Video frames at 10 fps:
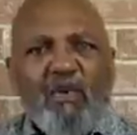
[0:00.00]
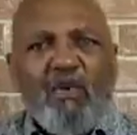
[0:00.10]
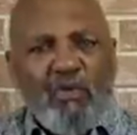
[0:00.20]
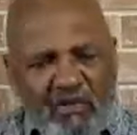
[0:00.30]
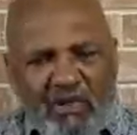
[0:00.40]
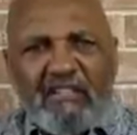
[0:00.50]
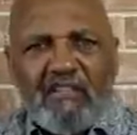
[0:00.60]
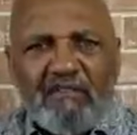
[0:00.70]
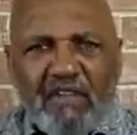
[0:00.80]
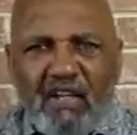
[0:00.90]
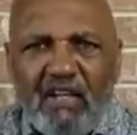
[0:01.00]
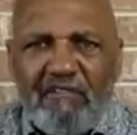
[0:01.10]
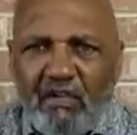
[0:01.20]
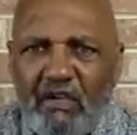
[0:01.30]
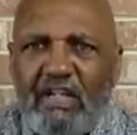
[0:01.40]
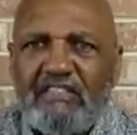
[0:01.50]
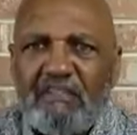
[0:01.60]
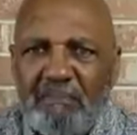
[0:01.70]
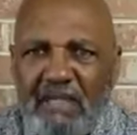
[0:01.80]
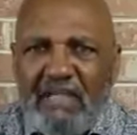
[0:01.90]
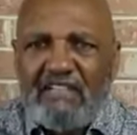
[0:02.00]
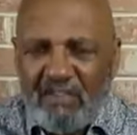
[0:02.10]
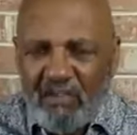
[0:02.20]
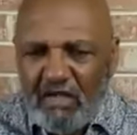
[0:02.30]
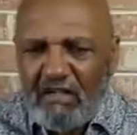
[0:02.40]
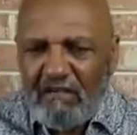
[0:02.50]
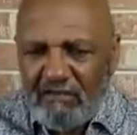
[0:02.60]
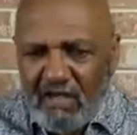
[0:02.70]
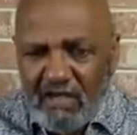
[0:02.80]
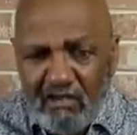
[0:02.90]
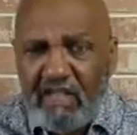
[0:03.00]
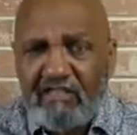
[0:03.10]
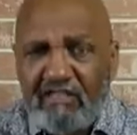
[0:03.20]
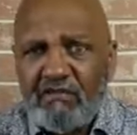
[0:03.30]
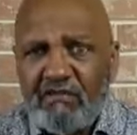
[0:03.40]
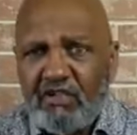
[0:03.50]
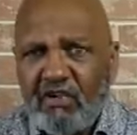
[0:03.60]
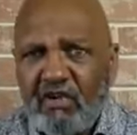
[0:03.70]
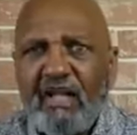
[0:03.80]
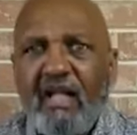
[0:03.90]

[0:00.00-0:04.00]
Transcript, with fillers: with greetings of love and greetings of peace and greeting of, greetings of joy.